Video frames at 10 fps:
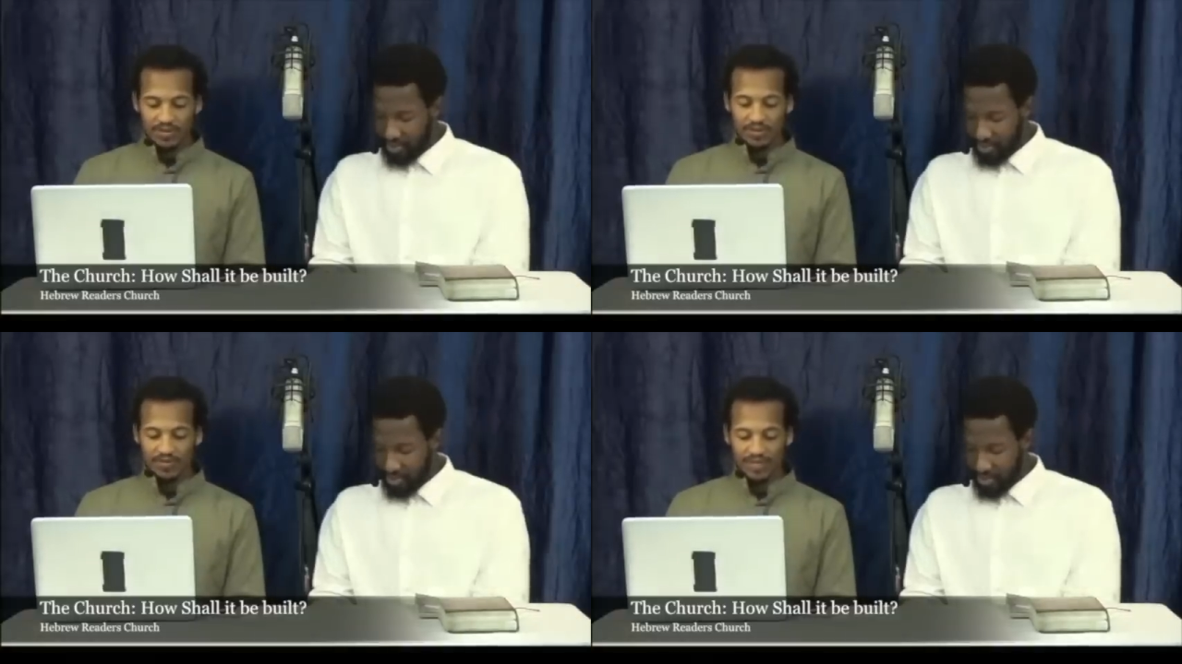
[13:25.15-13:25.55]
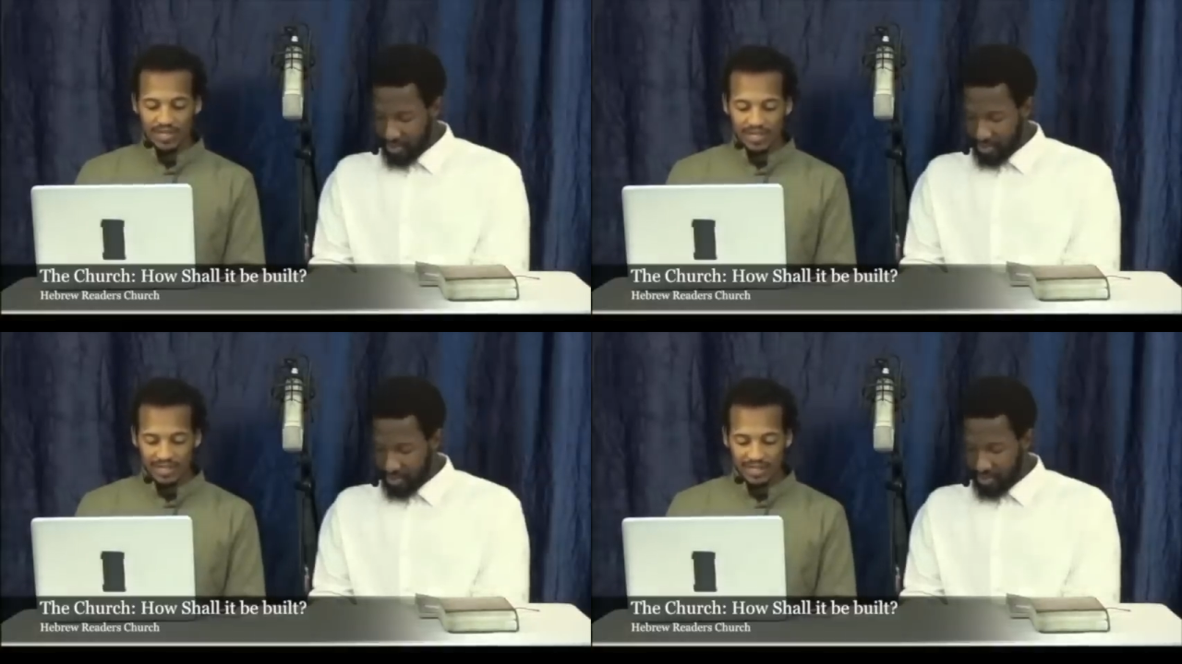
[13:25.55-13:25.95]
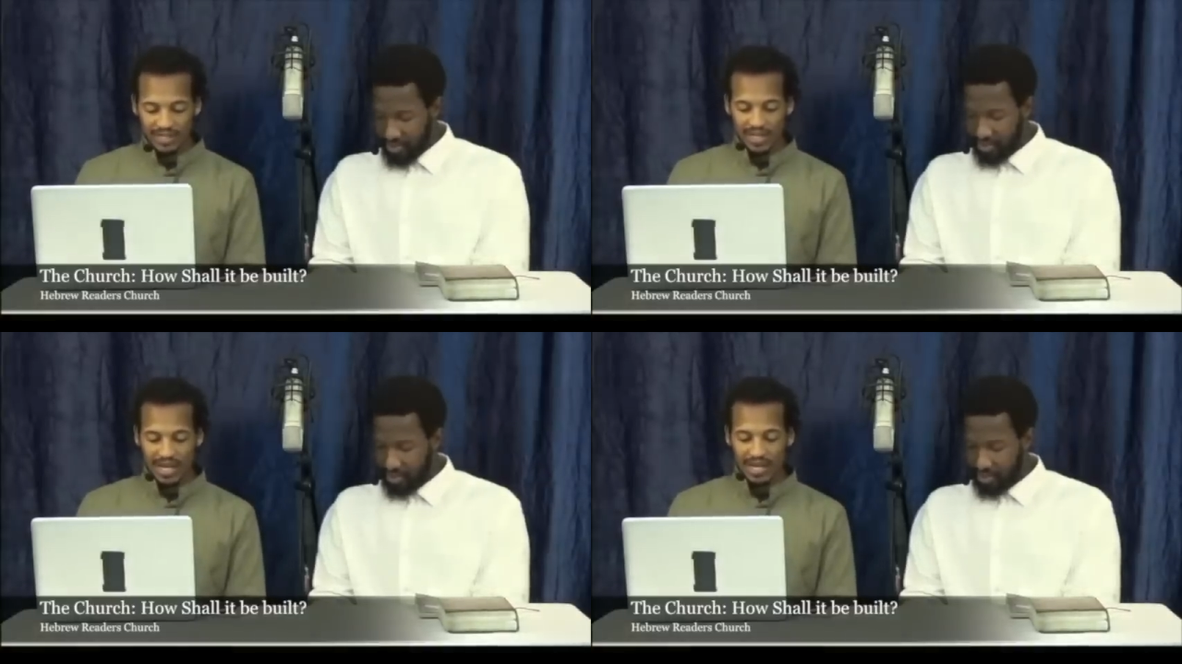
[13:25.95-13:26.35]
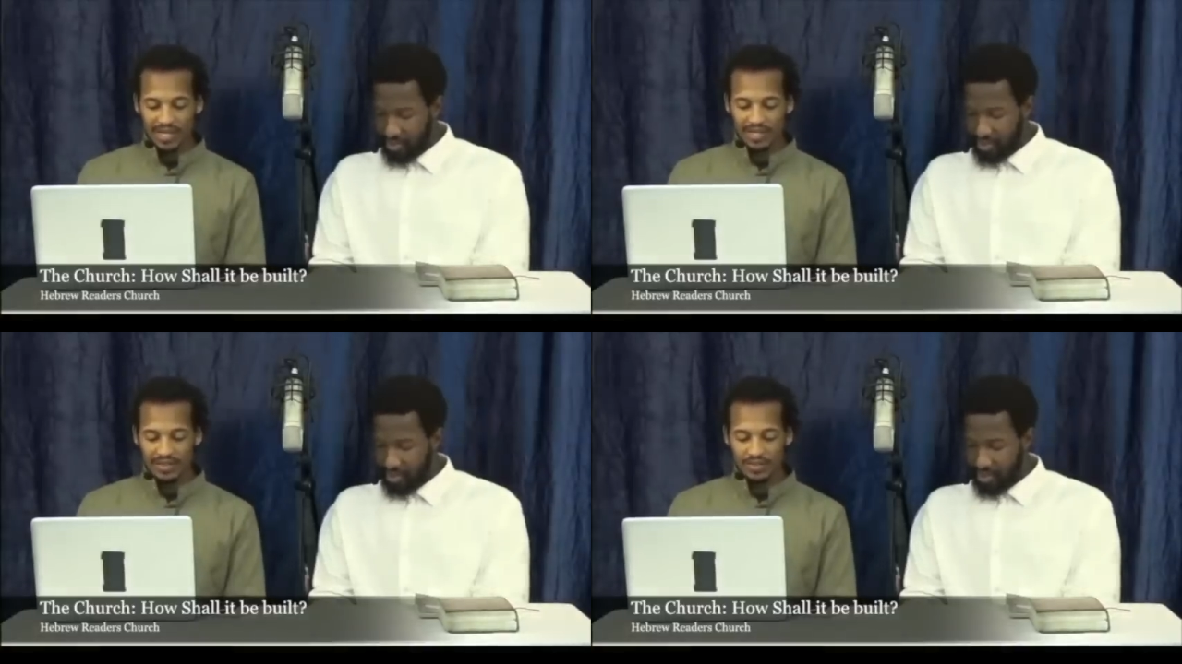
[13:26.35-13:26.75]
Speaker 1: With these then
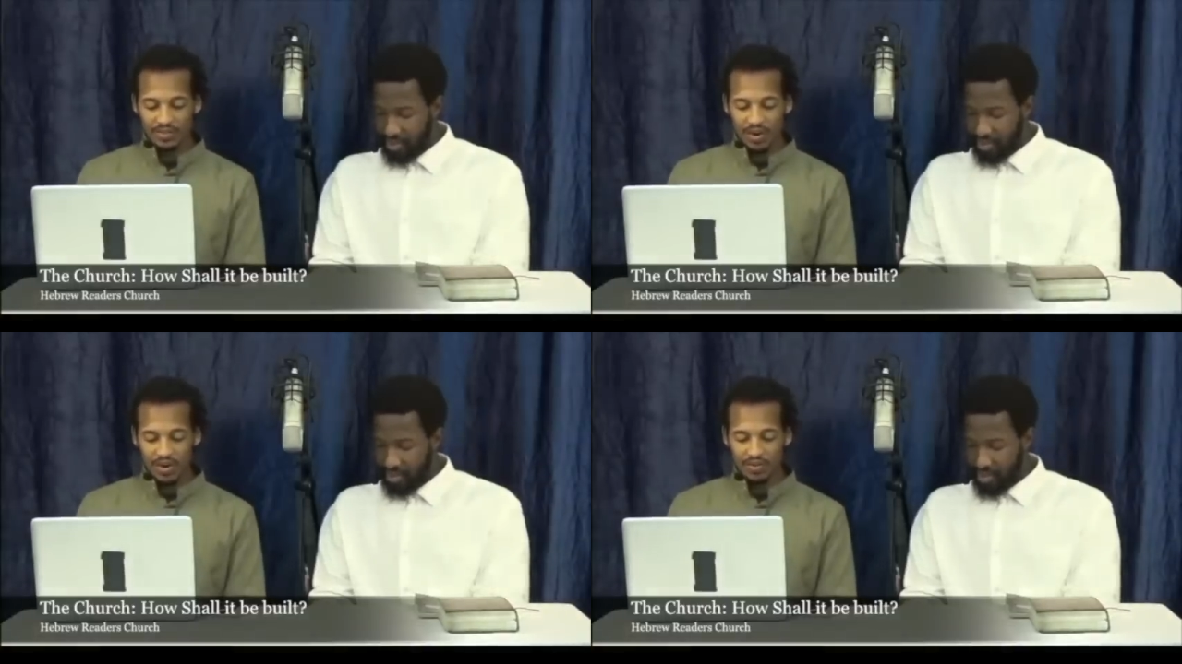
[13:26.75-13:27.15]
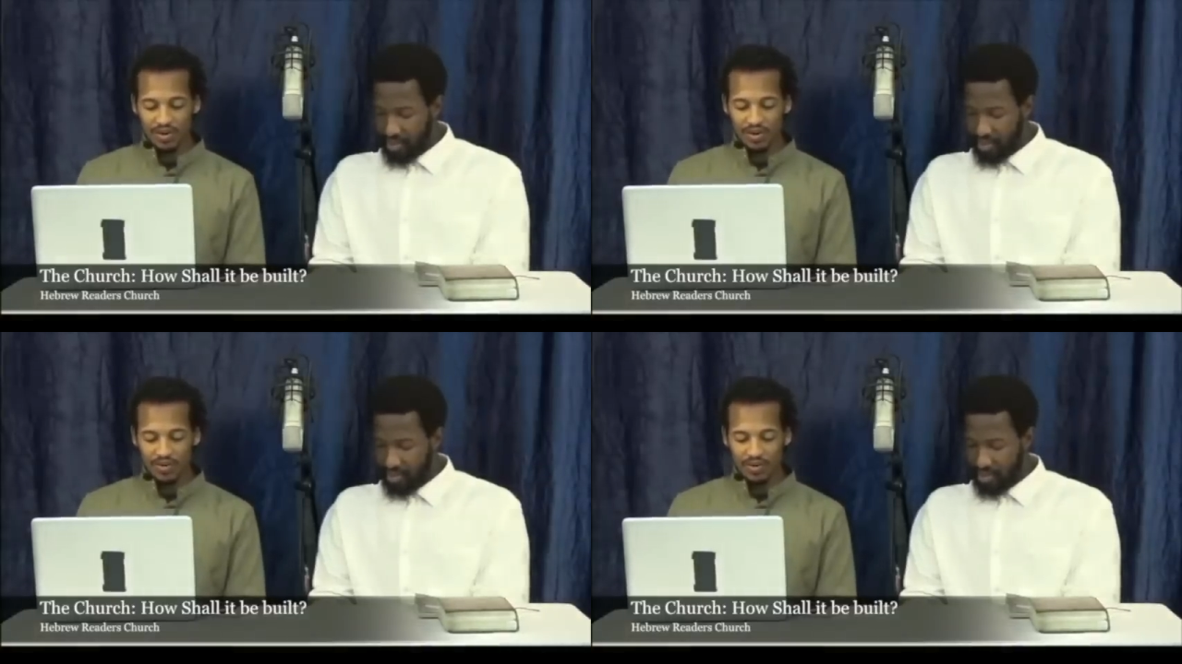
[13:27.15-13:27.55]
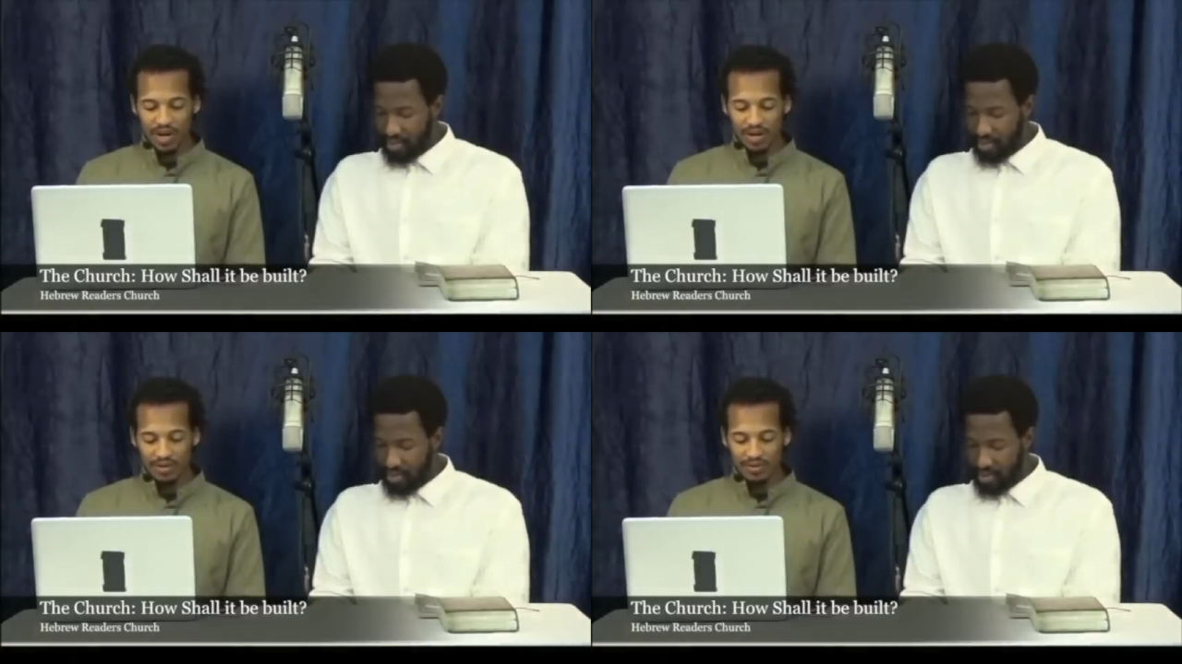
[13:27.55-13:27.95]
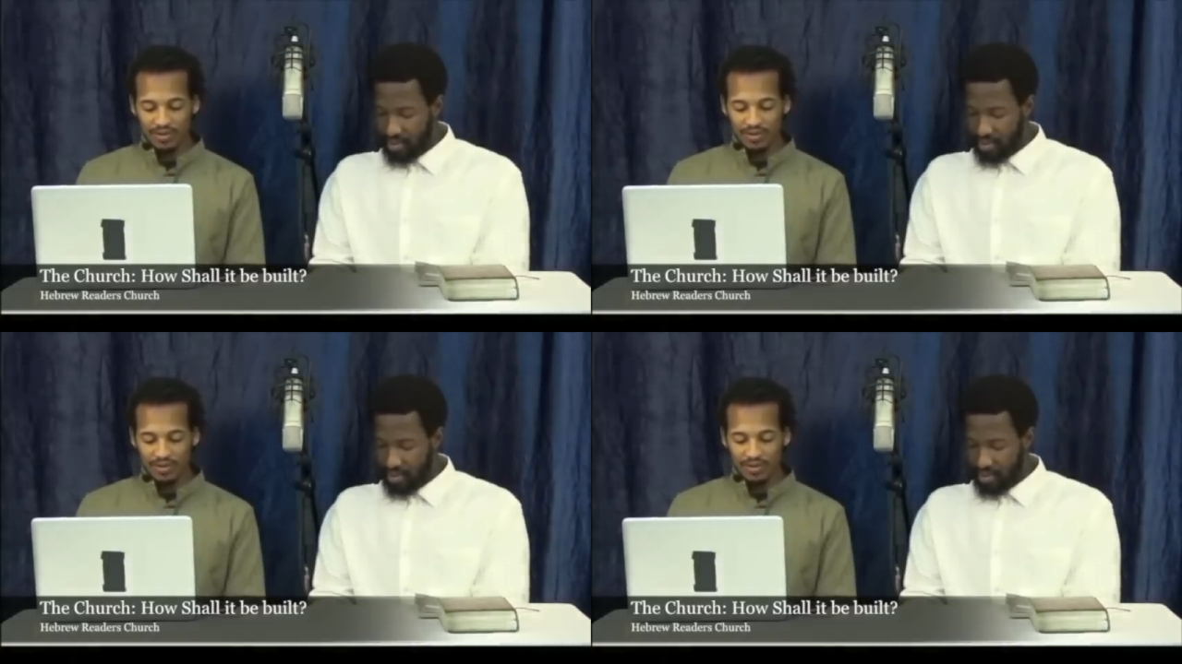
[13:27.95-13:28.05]
Ahayah is walled around,